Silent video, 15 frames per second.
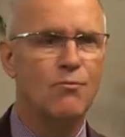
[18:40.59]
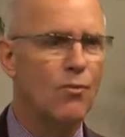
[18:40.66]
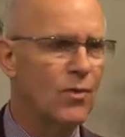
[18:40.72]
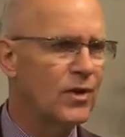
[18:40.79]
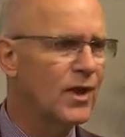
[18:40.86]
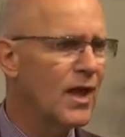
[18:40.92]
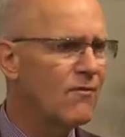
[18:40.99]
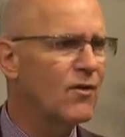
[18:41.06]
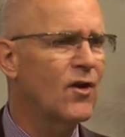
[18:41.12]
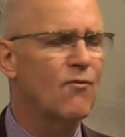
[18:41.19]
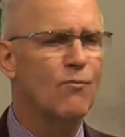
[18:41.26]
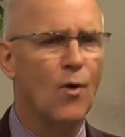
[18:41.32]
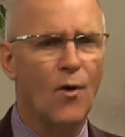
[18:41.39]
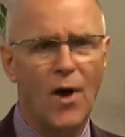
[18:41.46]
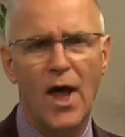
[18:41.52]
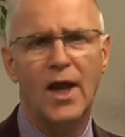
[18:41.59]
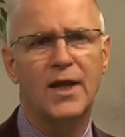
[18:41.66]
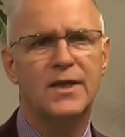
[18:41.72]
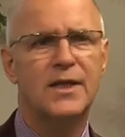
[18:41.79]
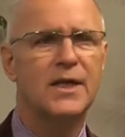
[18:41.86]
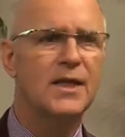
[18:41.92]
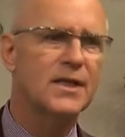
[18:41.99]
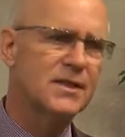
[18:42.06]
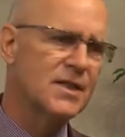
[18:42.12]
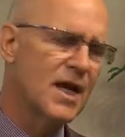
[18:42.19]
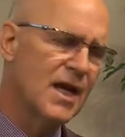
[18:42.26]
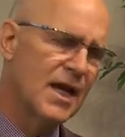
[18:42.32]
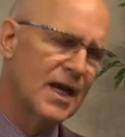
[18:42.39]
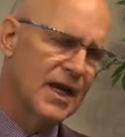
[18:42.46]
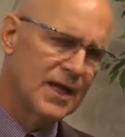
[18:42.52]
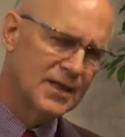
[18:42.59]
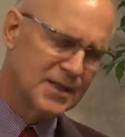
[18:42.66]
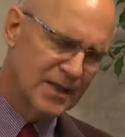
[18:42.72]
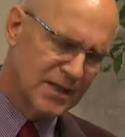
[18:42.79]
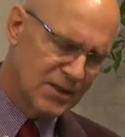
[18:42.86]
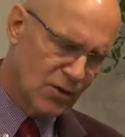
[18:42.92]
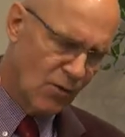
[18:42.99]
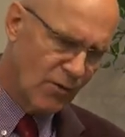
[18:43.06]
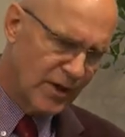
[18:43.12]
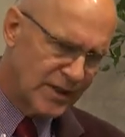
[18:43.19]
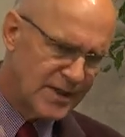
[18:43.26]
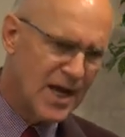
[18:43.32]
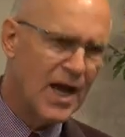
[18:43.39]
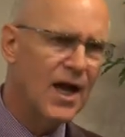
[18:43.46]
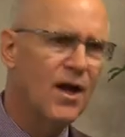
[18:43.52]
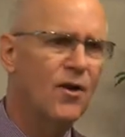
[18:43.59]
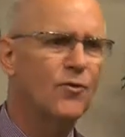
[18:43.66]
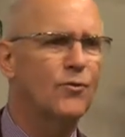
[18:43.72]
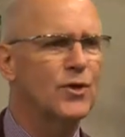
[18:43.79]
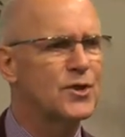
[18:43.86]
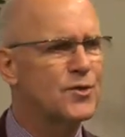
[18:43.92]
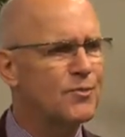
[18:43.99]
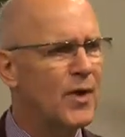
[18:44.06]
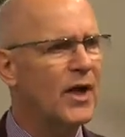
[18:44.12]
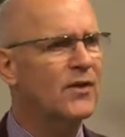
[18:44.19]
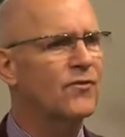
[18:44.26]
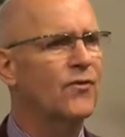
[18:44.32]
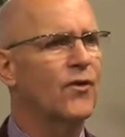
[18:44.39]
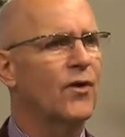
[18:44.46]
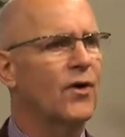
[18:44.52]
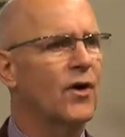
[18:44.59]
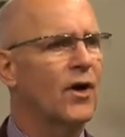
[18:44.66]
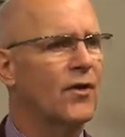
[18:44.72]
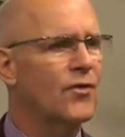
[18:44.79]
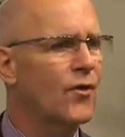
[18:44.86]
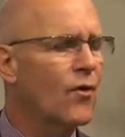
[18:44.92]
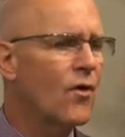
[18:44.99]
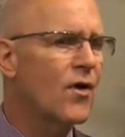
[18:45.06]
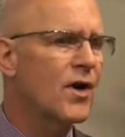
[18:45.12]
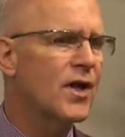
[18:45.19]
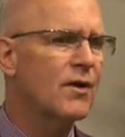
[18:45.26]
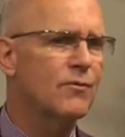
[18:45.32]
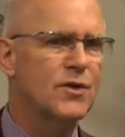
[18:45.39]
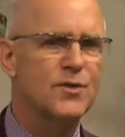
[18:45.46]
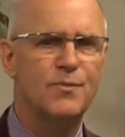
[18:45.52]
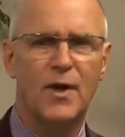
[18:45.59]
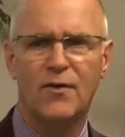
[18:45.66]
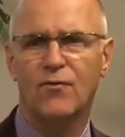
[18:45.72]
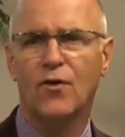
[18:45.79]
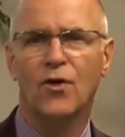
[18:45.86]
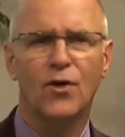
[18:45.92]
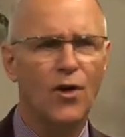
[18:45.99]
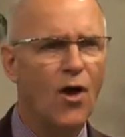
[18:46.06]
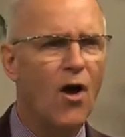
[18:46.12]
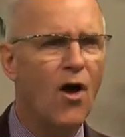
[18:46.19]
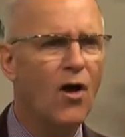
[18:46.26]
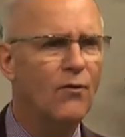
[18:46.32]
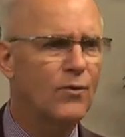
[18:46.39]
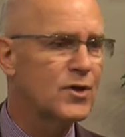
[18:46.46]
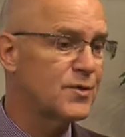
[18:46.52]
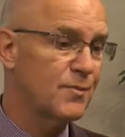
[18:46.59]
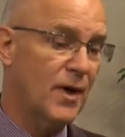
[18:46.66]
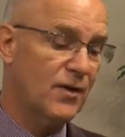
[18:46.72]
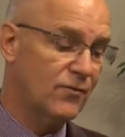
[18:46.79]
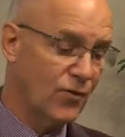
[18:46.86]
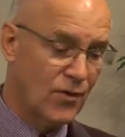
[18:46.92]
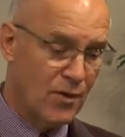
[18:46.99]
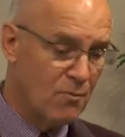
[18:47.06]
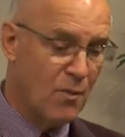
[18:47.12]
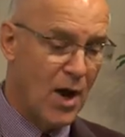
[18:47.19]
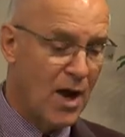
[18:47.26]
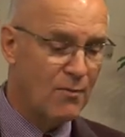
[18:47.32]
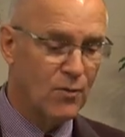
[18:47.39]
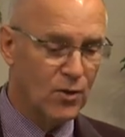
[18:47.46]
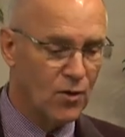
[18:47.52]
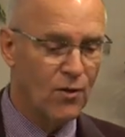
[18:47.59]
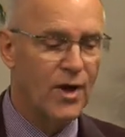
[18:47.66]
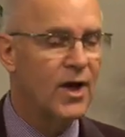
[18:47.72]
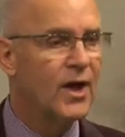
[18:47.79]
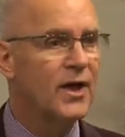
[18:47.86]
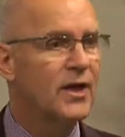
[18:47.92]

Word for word: the level of morality is going down, respect for authority, respect for law, respect for the Bible going.